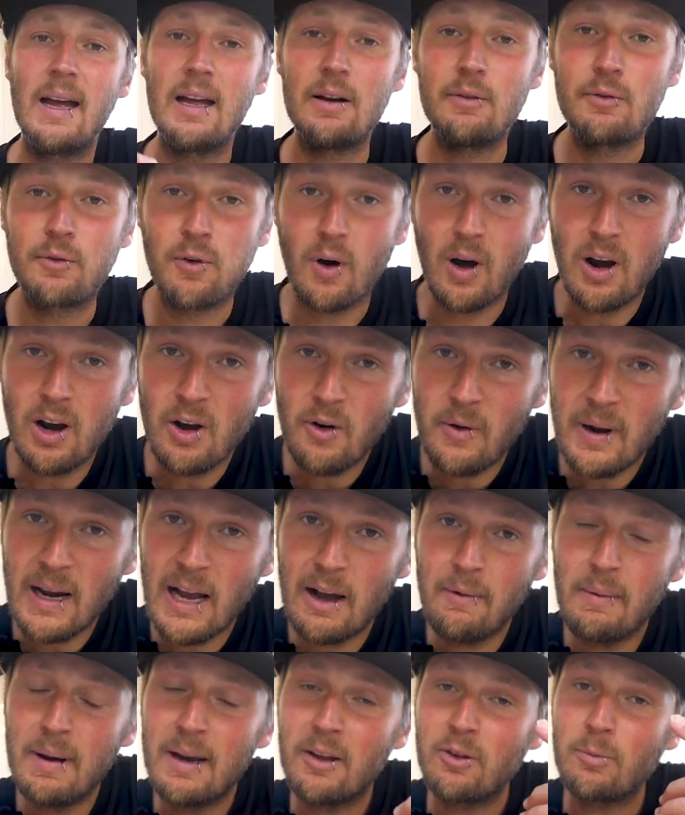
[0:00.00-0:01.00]
In following,
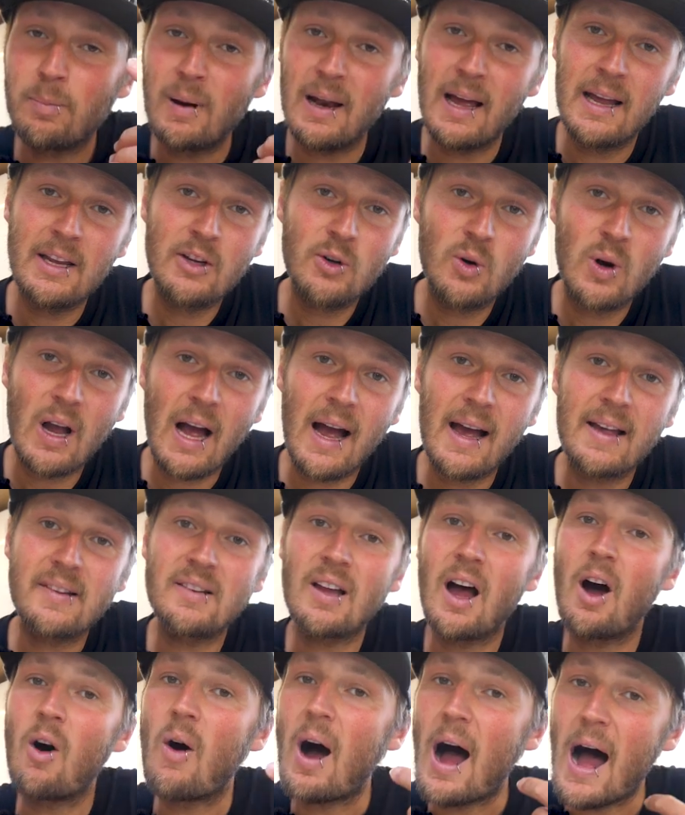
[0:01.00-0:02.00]
I will explain you guys
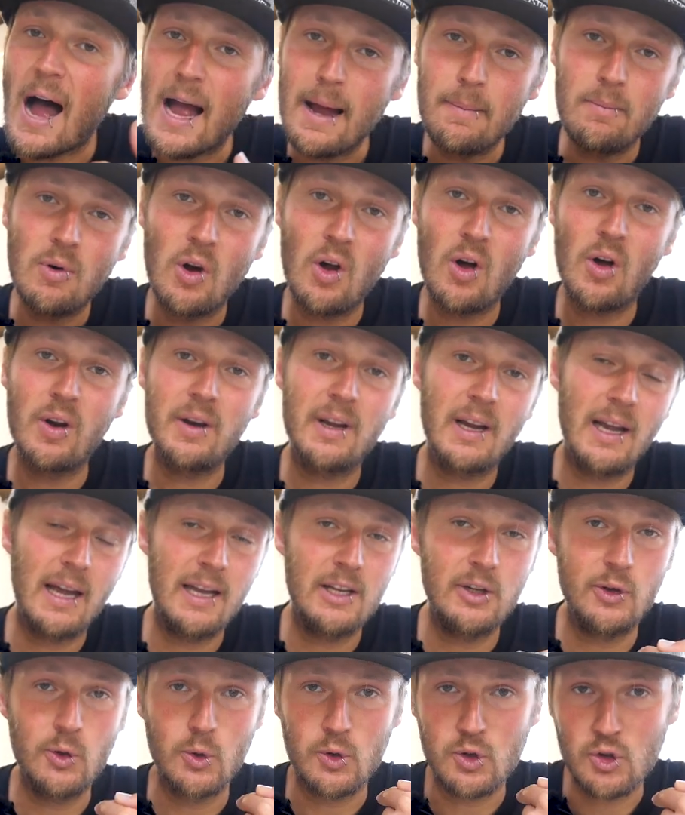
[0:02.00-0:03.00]
how I'm learning
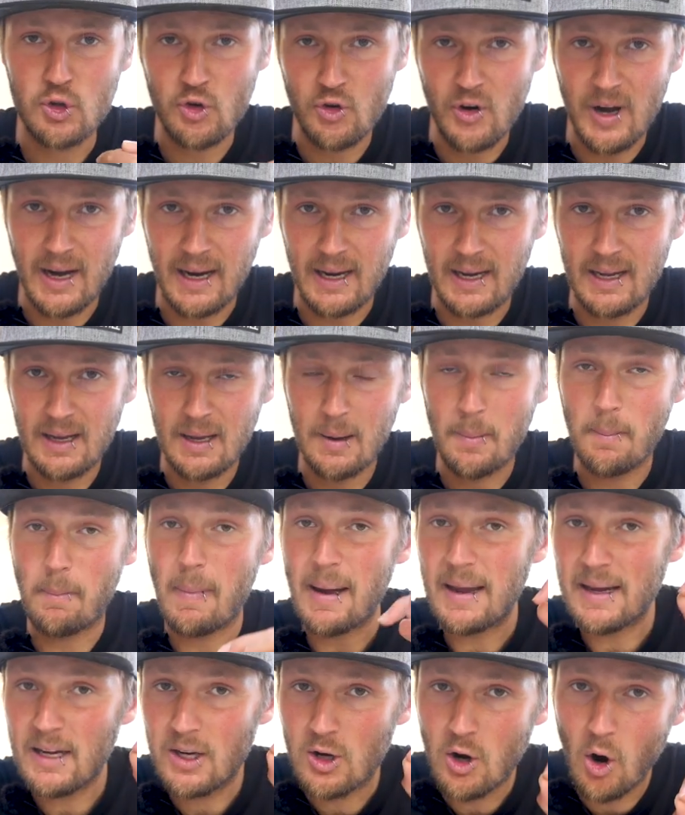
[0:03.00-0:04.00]
a new trick.
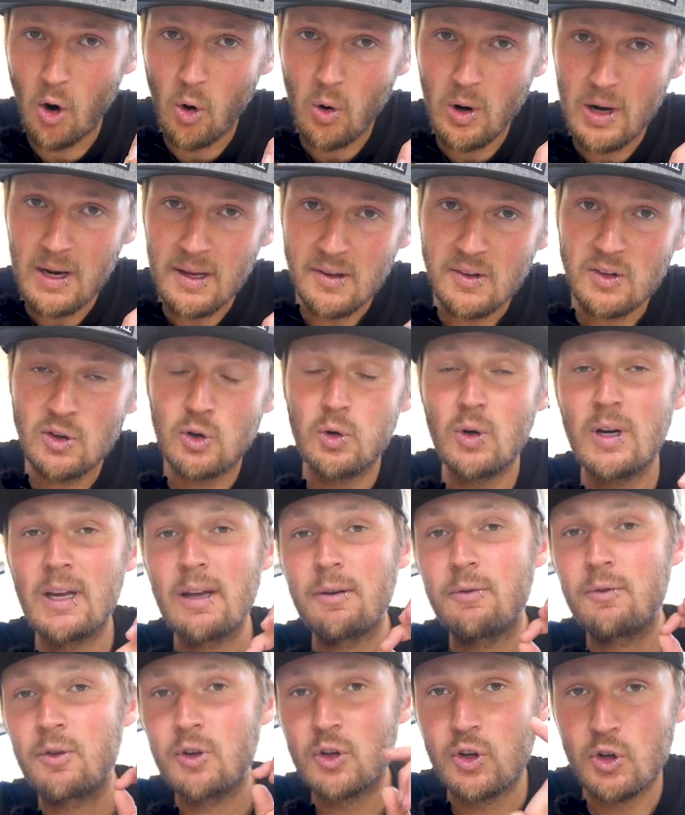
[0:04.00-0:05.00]
My goal is to
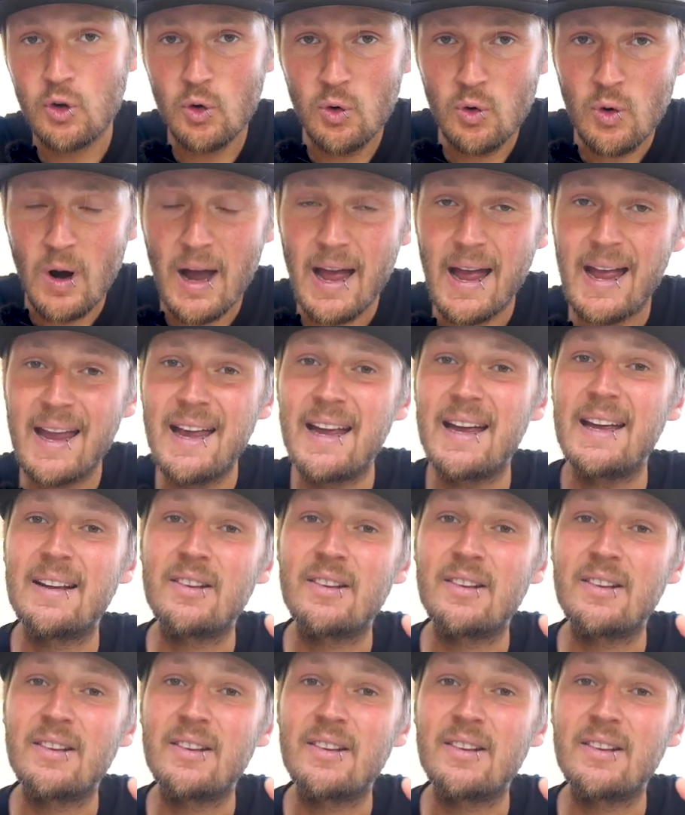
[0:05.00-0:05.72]
give you an